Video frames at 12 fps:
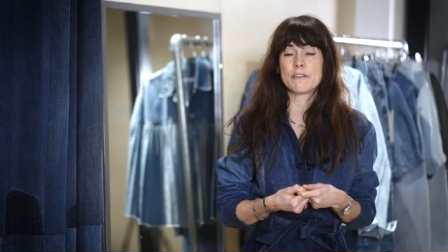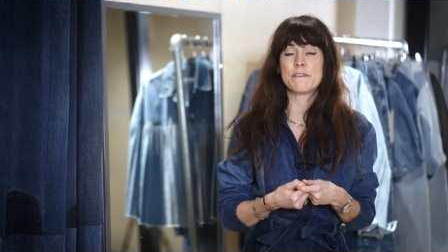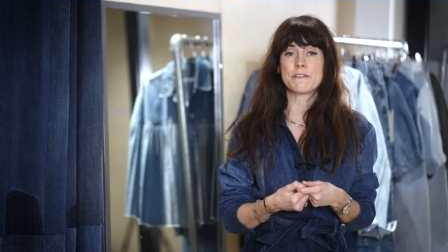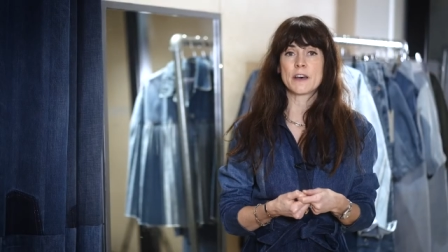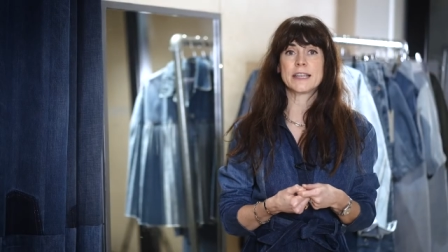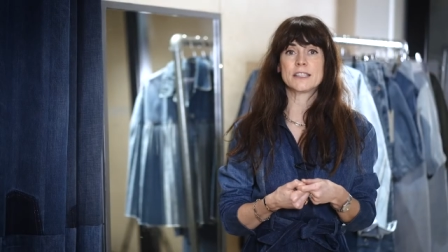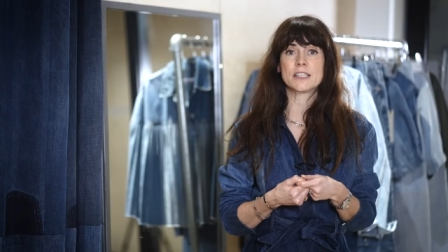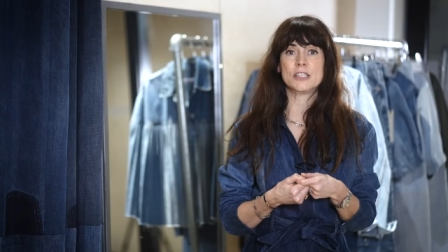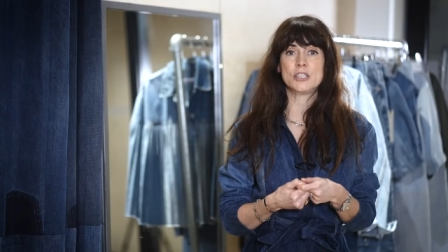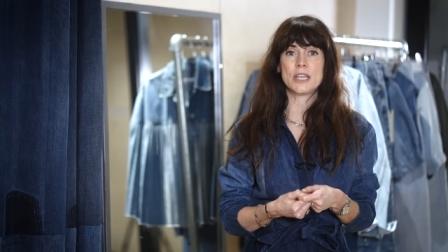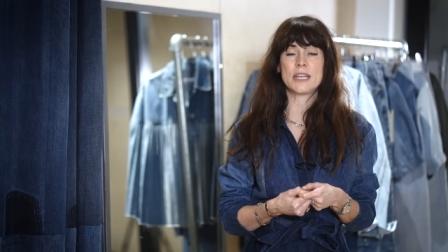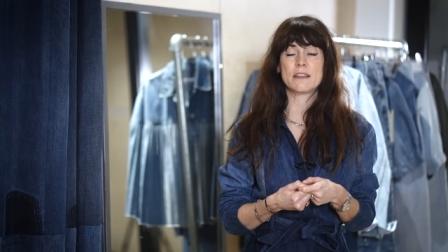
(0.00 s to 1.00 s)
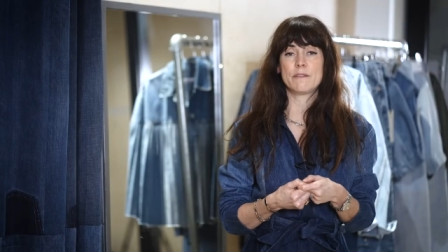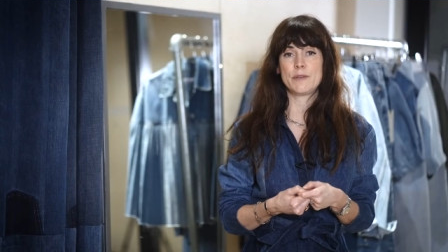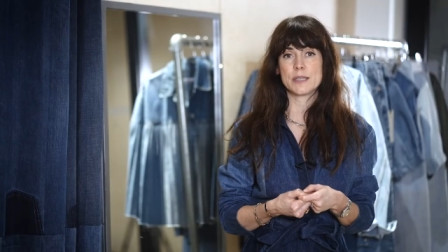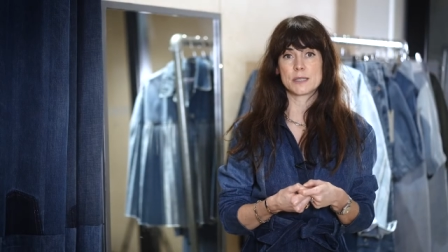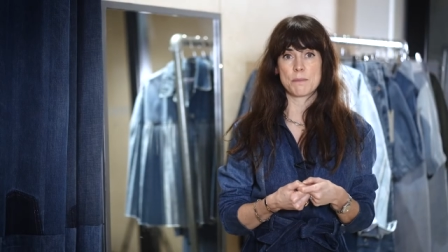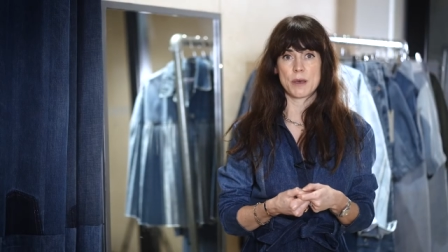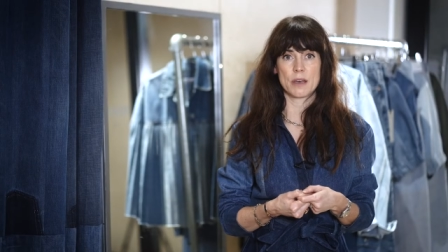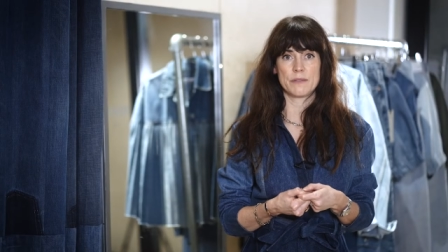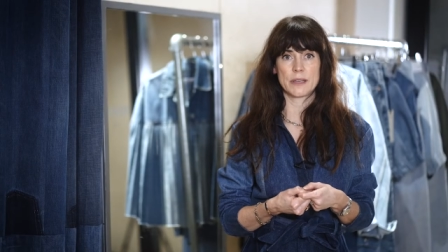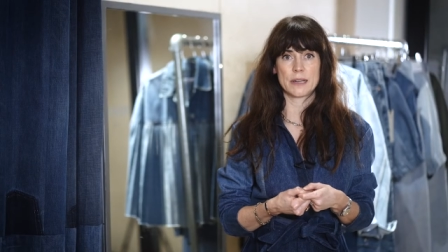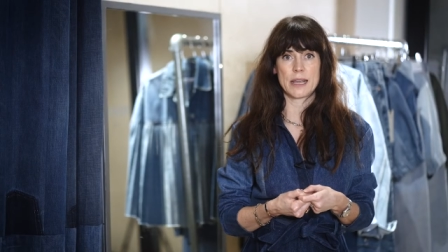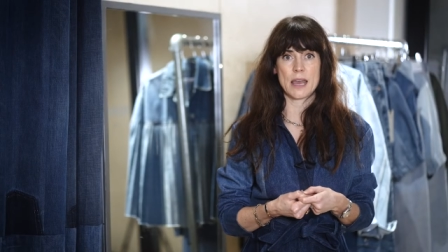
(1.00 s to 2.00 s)
to find a jean that fits them
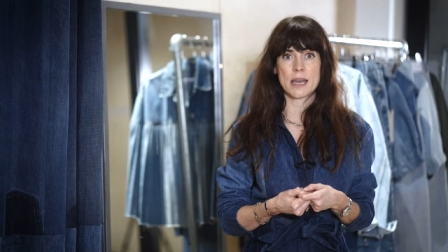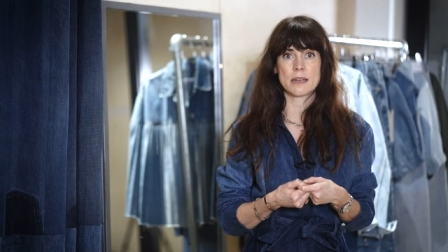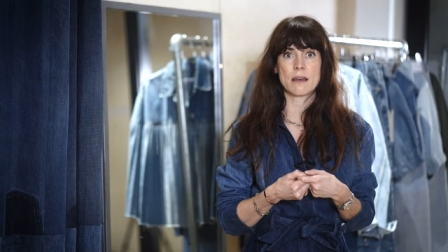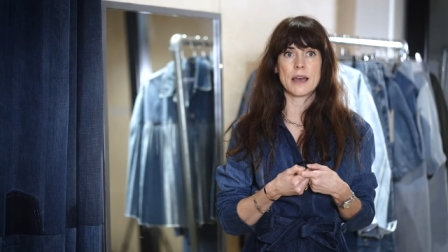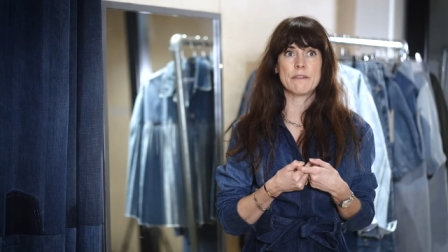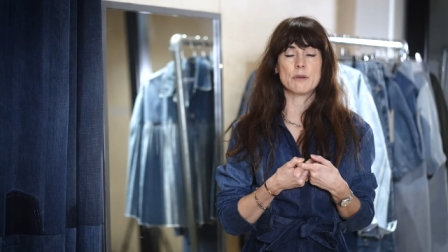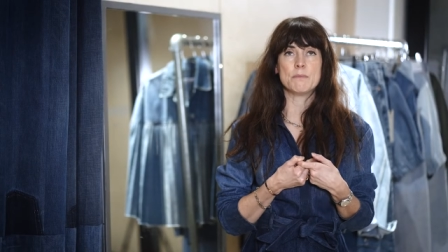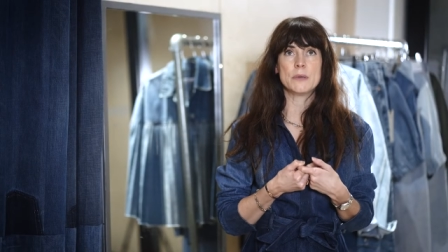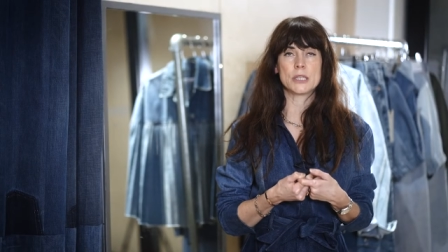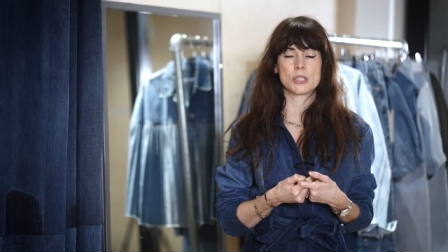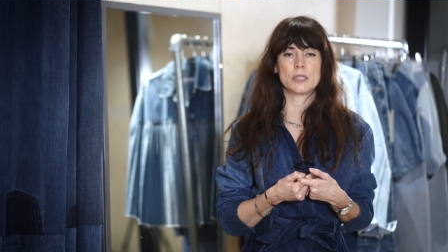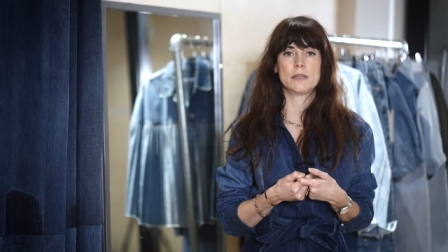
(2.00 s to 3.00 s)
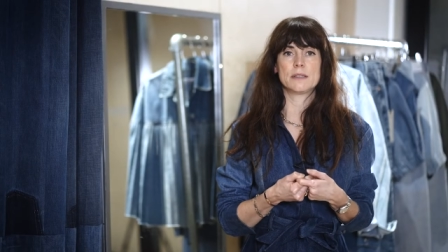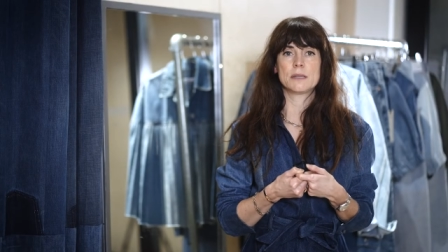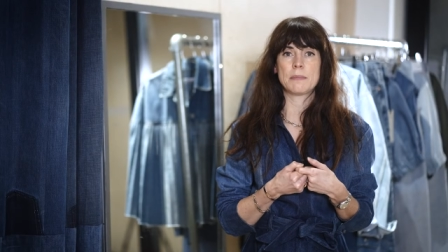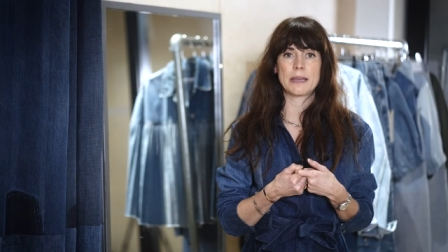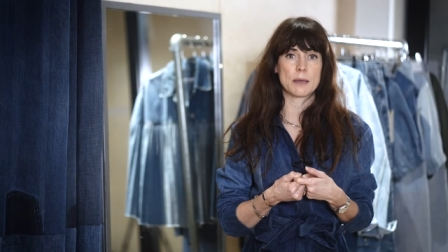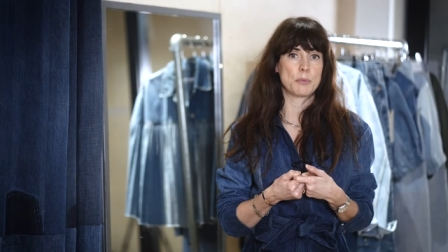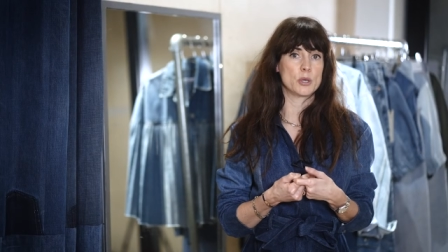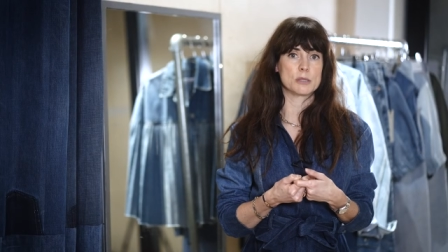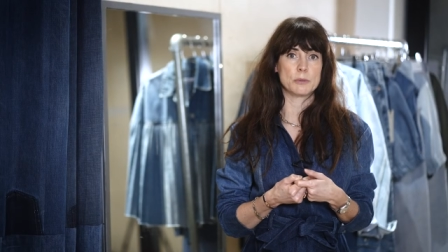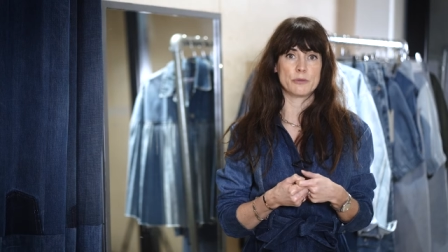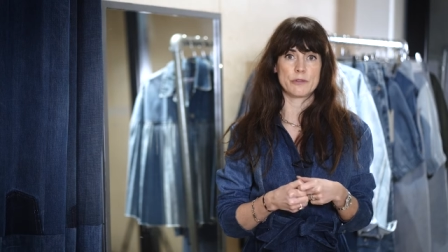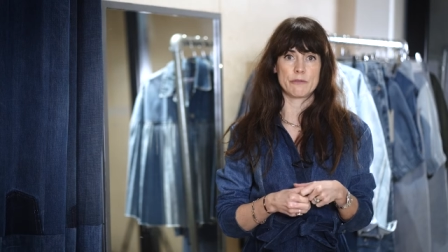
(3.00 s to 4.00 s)
perfectly, and I have a mission to make that
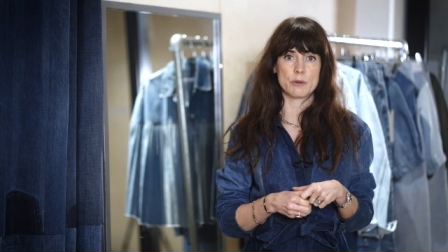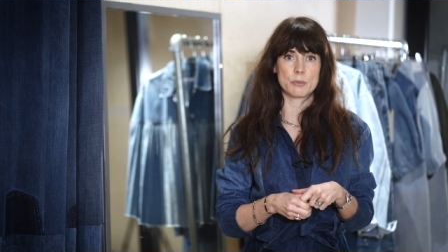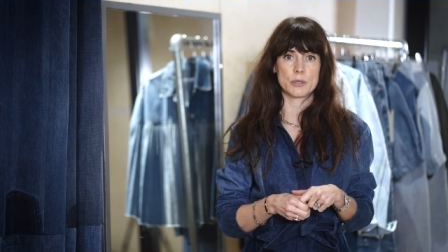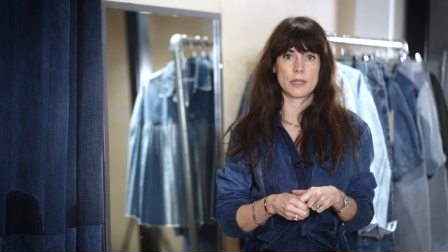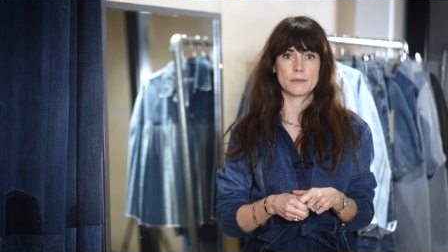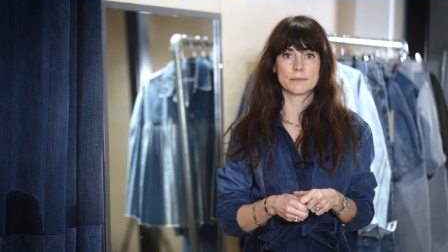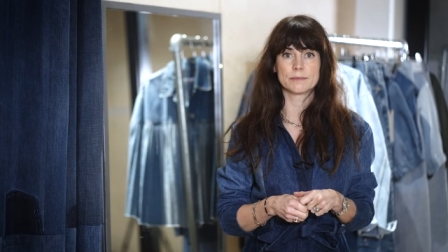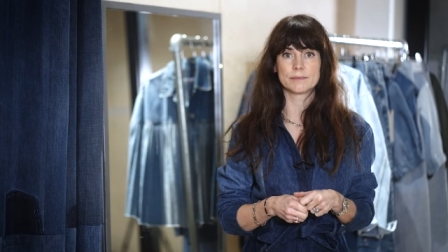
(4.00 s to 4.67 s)
possible for everybody.